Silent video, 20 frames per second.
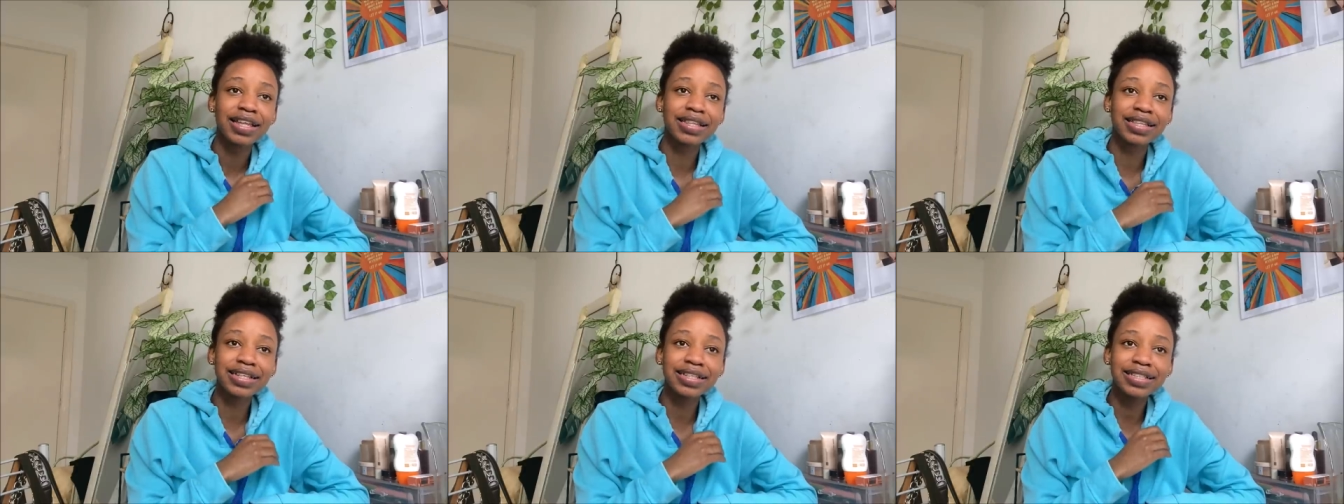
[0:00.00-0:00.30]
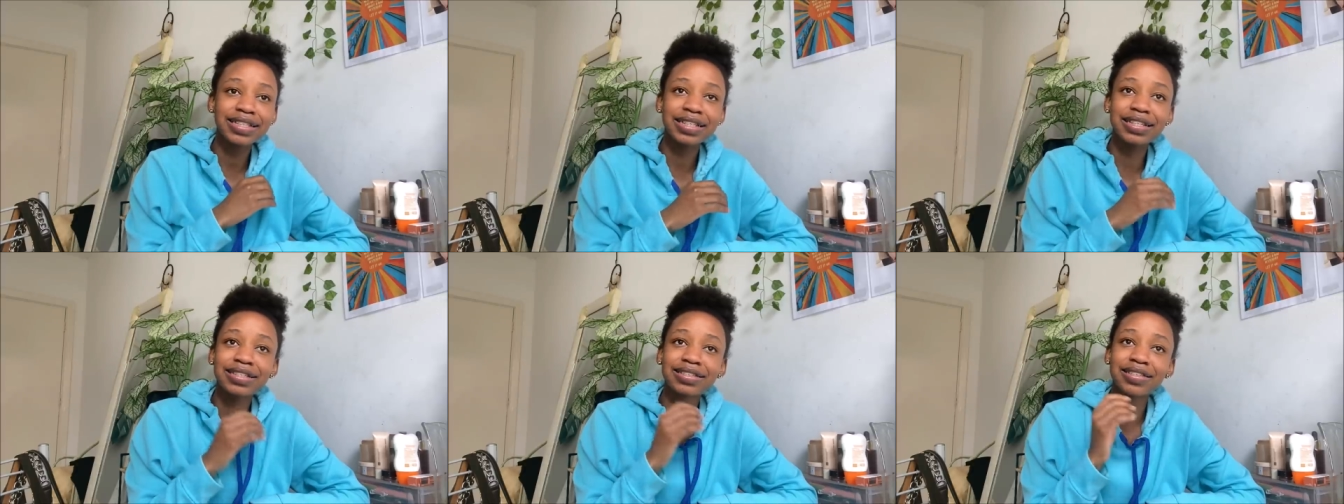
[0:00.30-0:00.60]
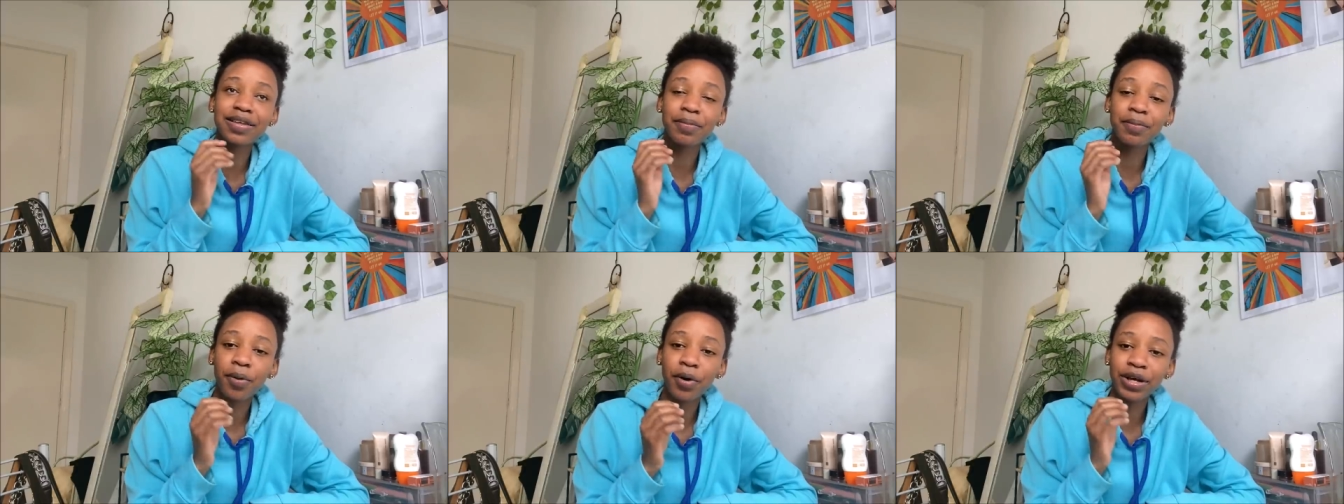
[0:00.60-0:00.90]
This is
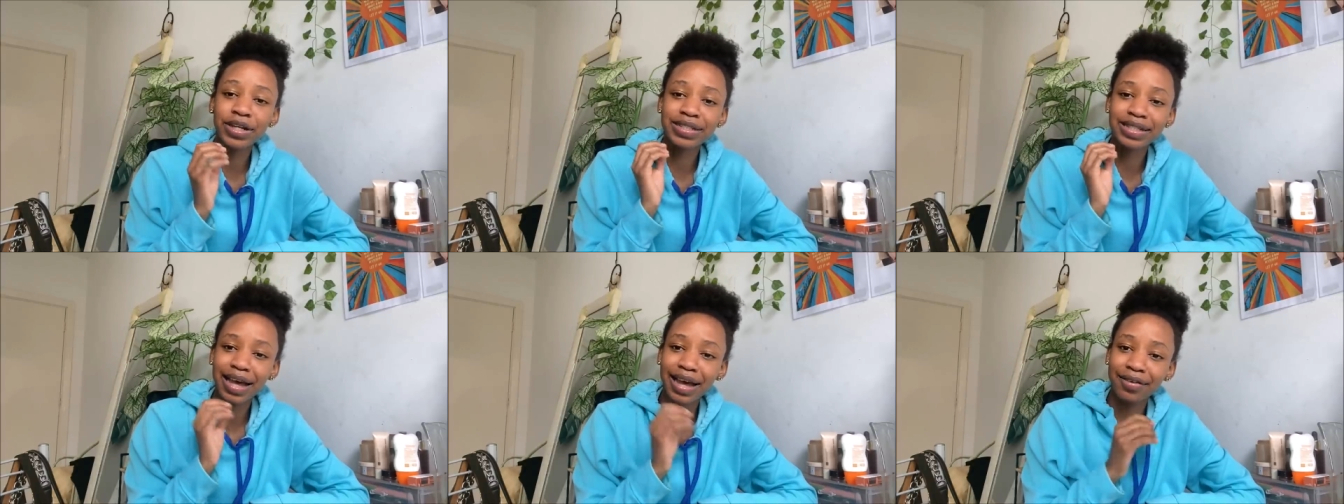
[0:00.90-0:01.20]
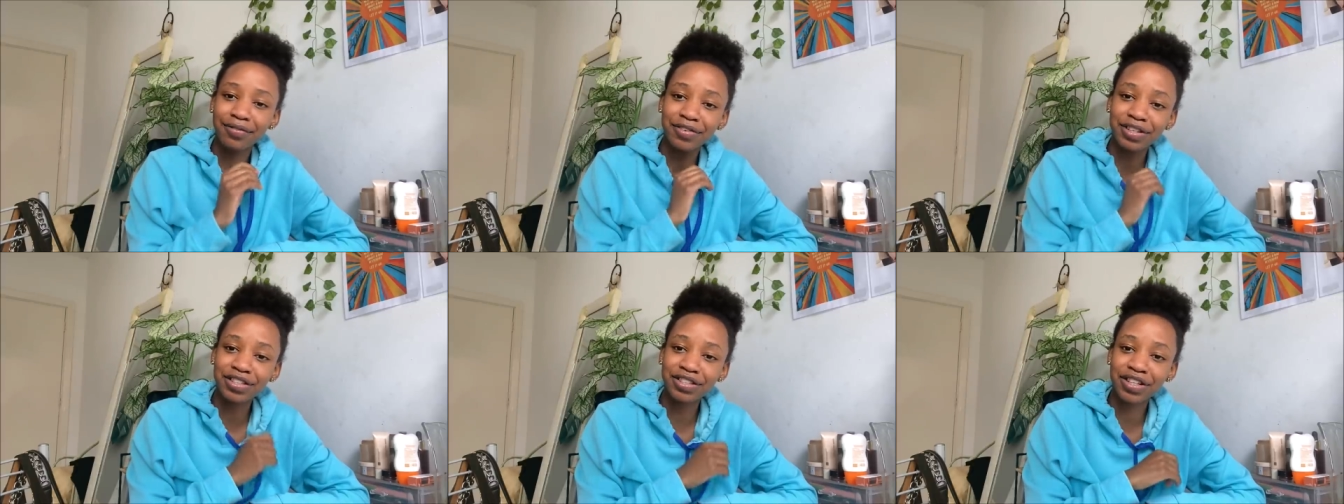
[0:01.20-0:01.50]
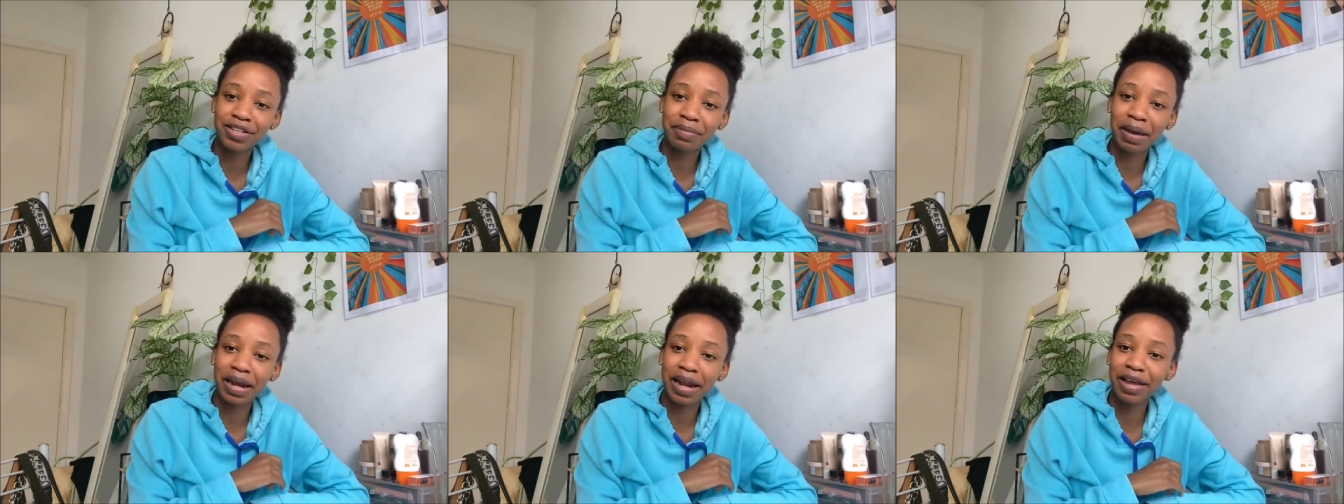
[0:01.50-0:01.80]
the point I've reached
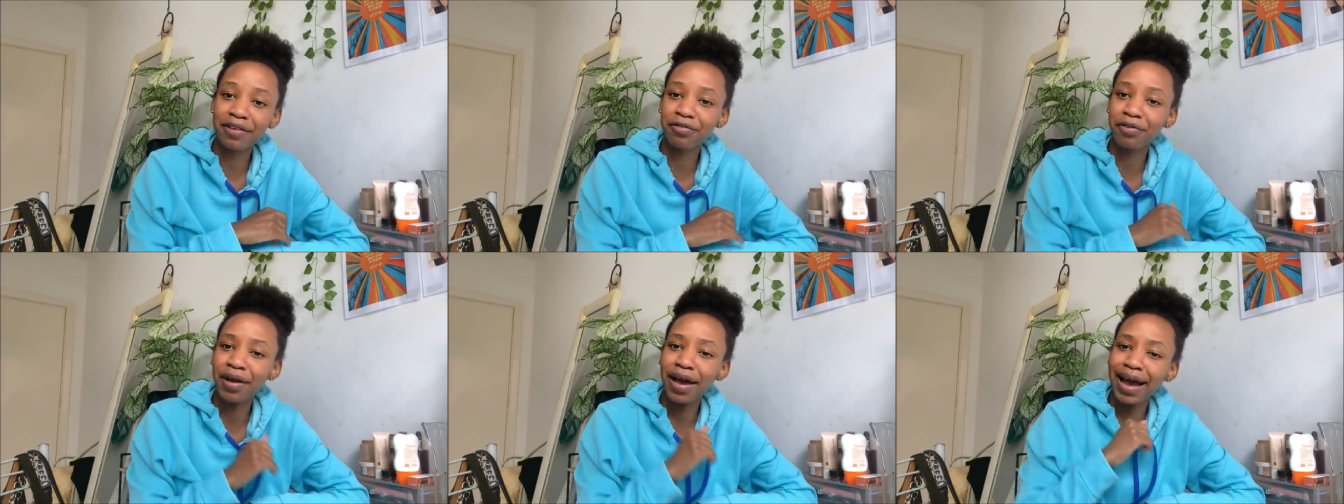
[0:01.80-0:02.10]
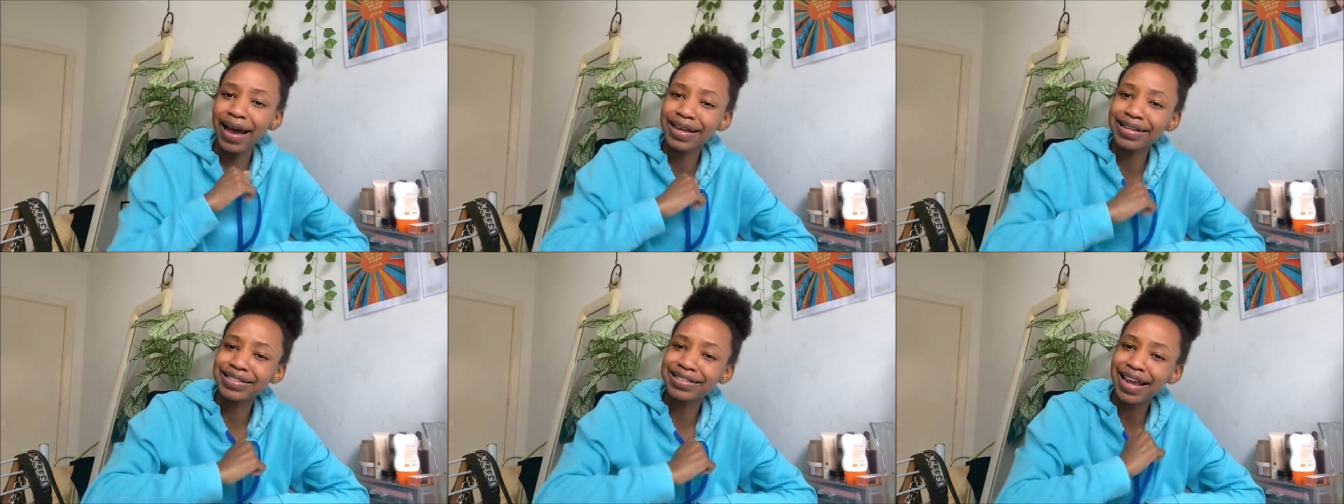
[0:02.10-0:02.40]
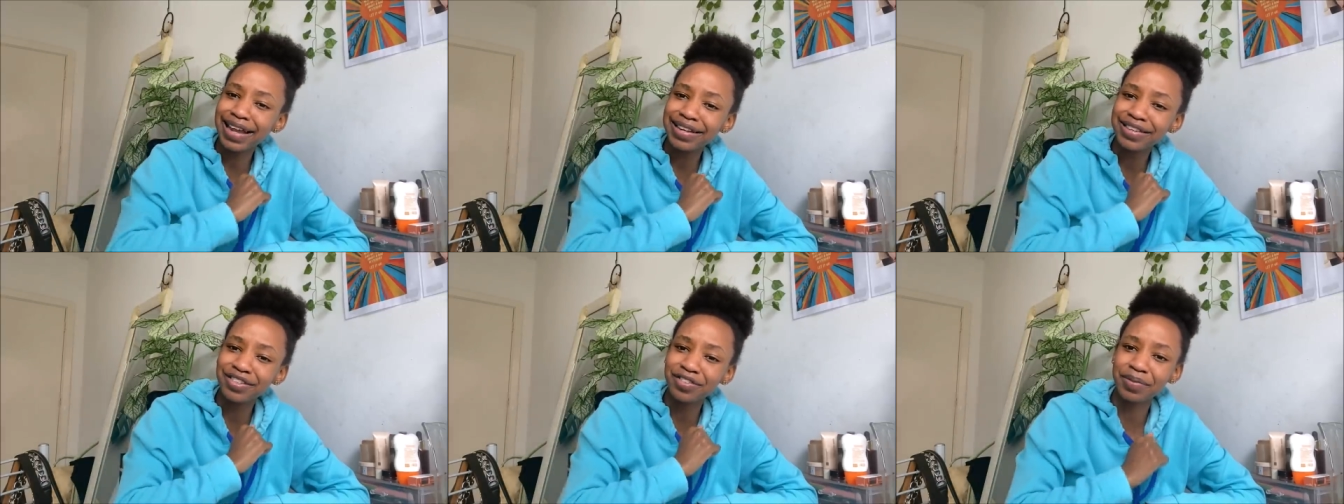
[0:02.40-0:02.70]
in my life where I
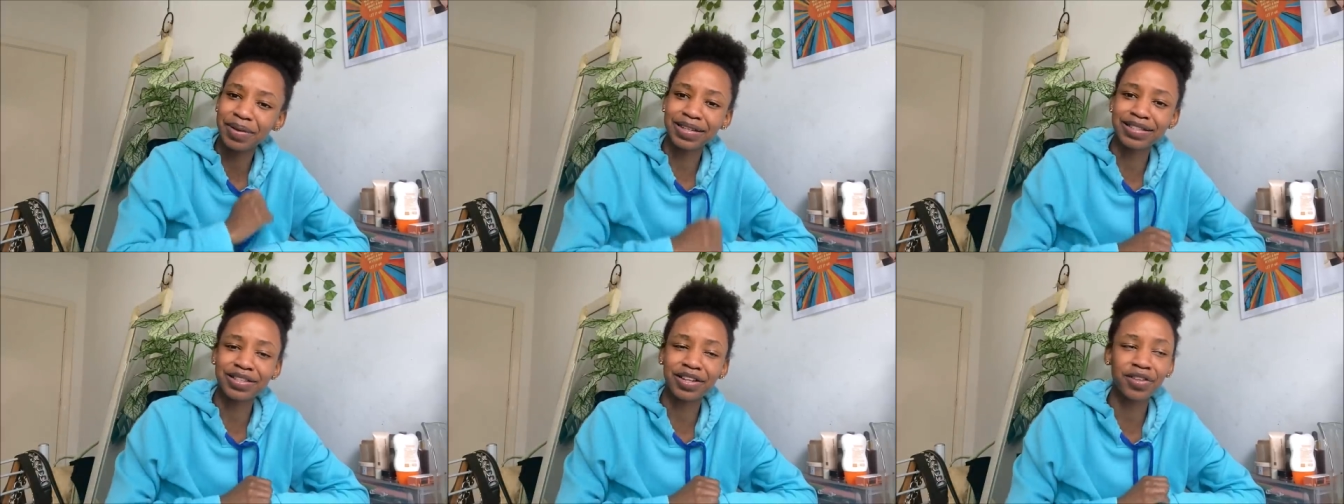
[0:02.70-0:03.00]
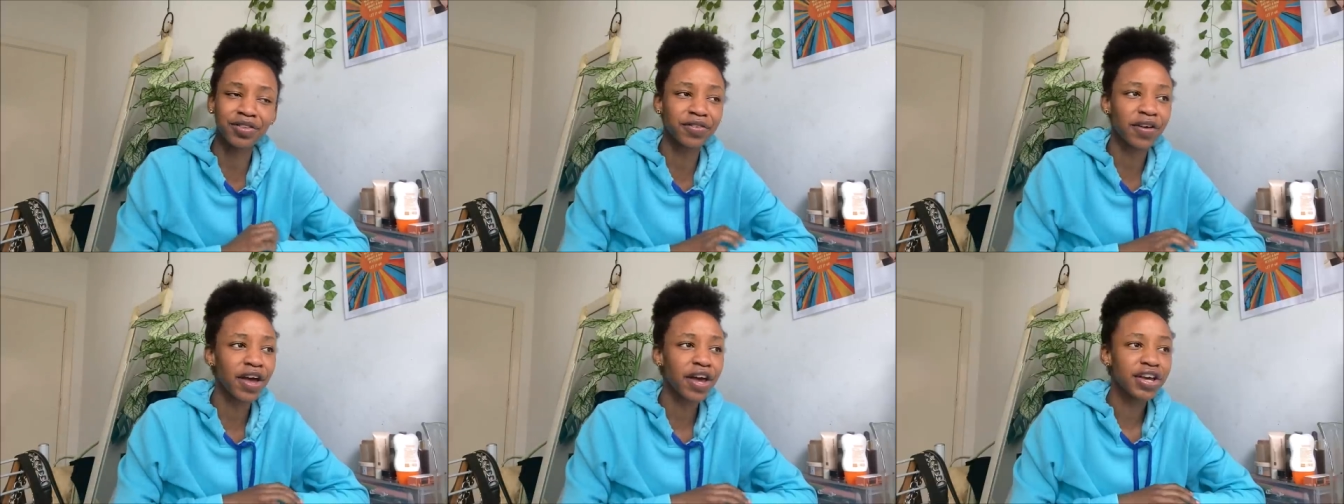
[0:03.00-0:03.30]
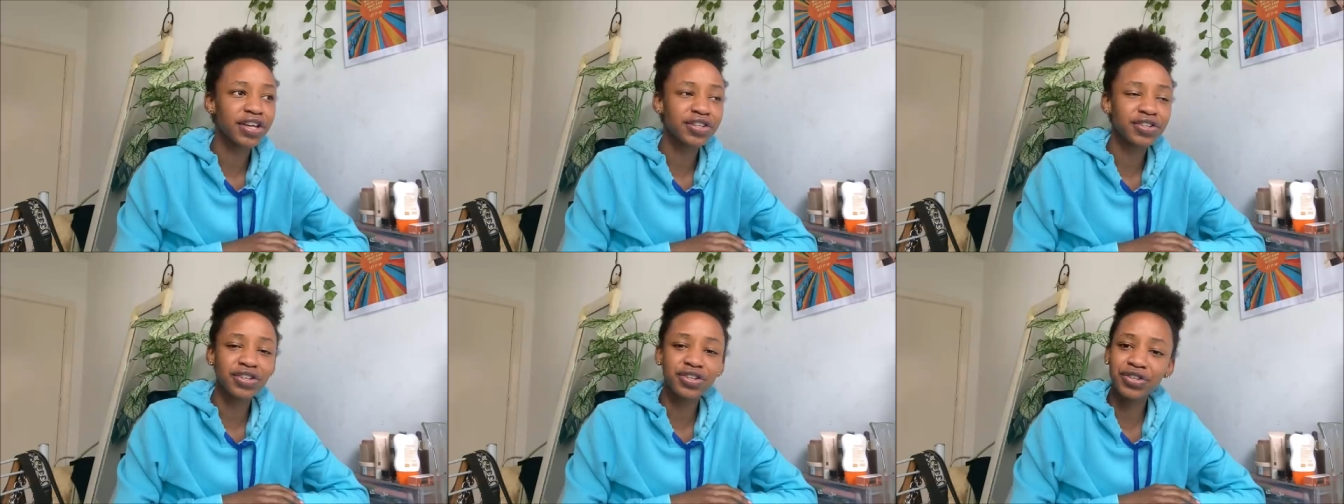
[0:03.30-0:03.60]
challenge myself
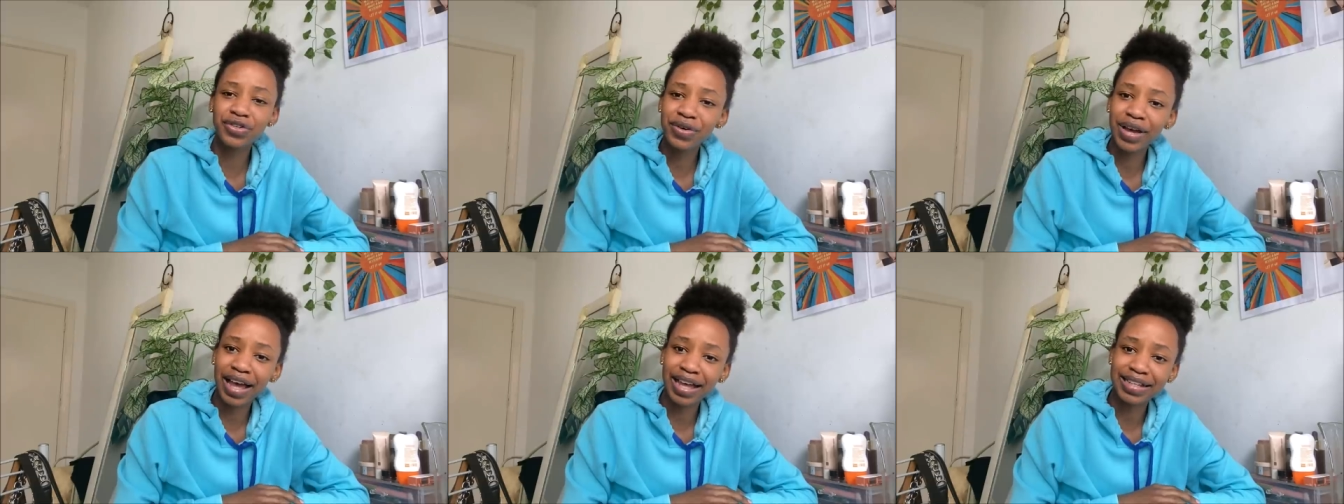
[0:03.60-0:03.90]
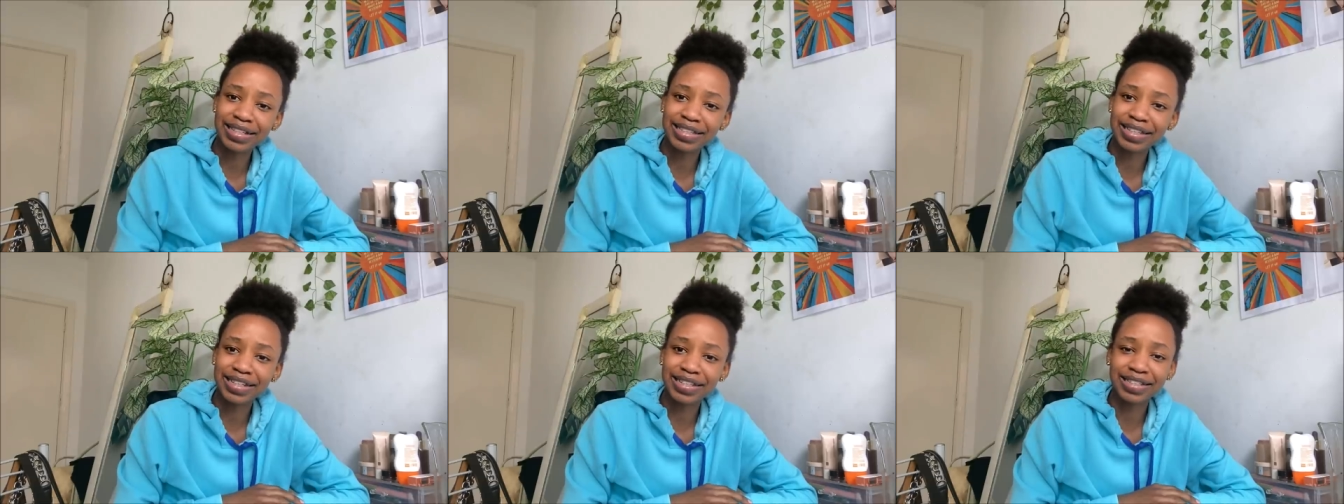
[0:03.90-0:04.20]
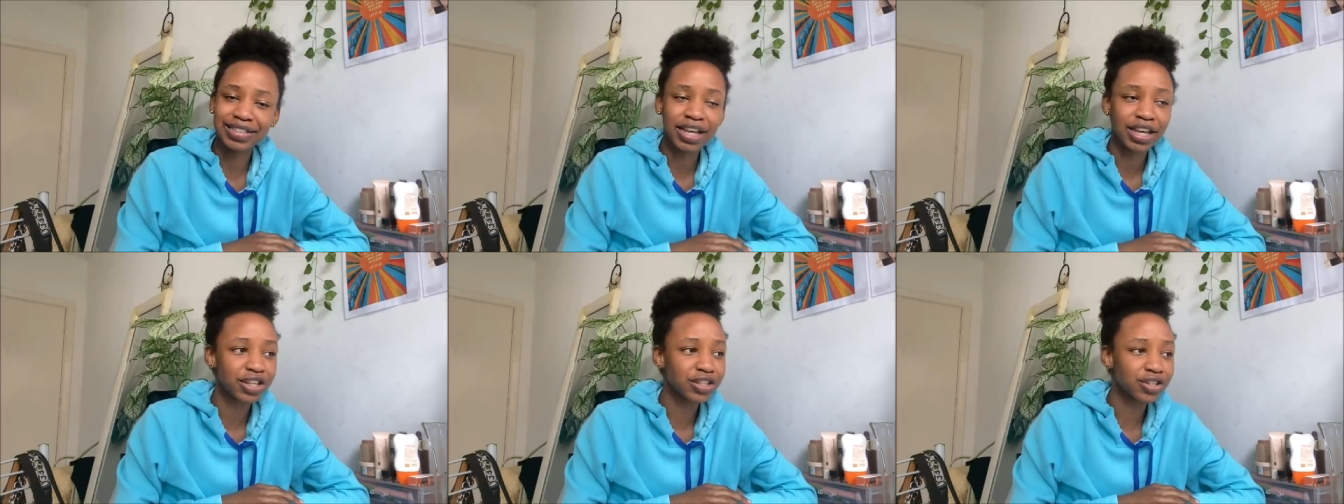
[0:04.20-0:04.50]
to do essays,